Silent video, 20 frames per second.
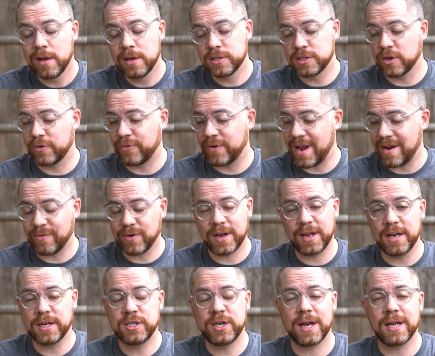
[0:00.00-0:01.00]
So if we ever
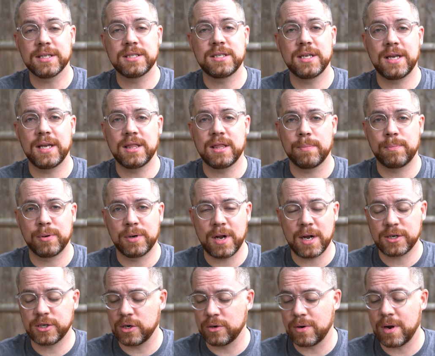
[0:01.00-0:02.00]
get a chance to get the
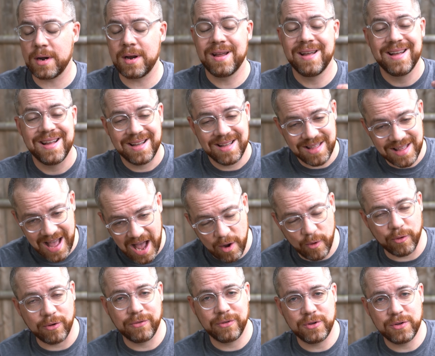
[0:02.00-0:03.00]
production run,
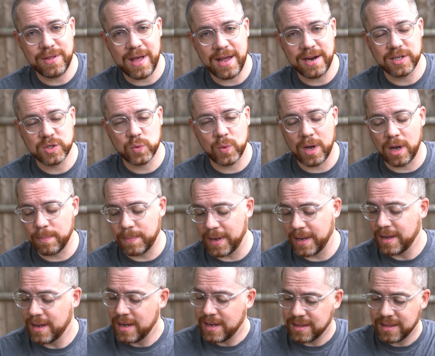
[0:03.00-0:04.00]
I'll review that as well.
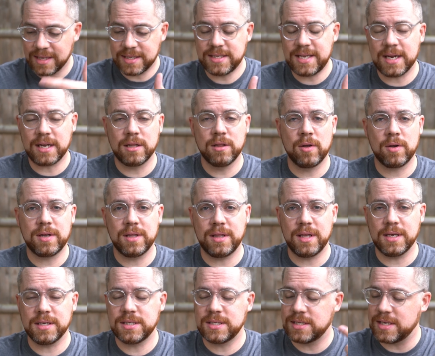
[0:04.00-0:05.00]
But let's take a look at
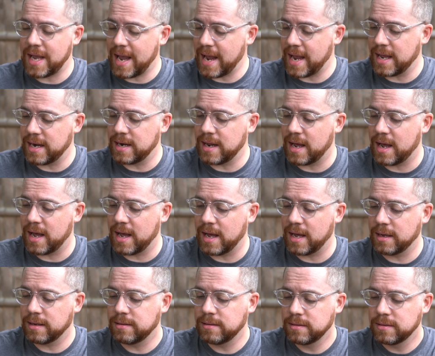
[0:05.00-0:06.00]
this and
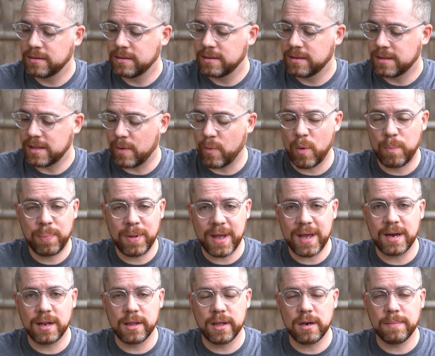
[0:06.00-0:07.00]
then we'll
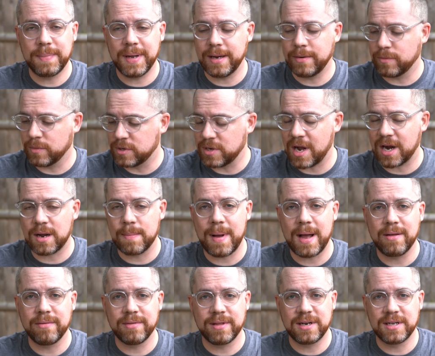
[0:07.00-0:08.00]
play it a little bit and we'll talk
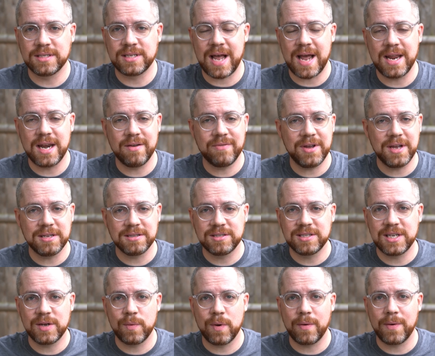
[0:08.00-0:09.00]
about the design of it and
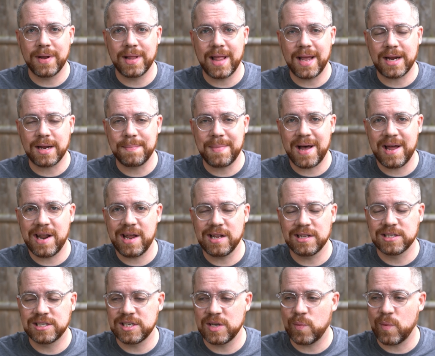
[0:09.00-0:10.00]
see what I like about it
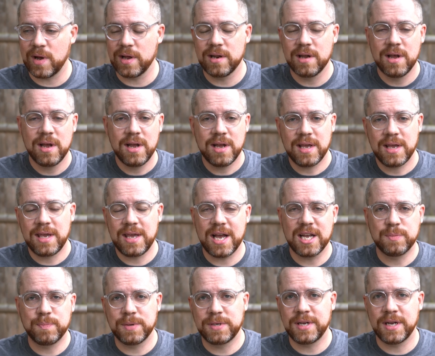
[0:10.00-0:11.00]
and see what he
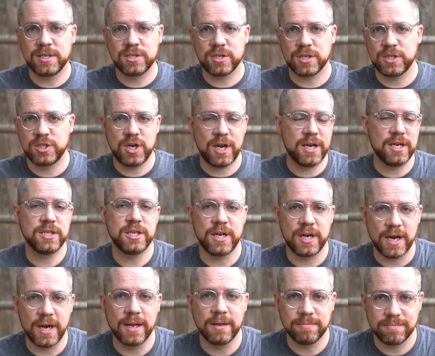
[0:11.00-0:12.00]
has potentially
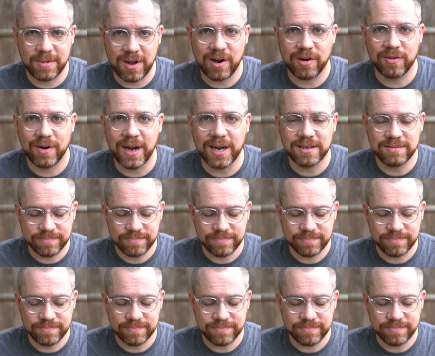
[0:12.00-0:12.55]
changing in it. All right.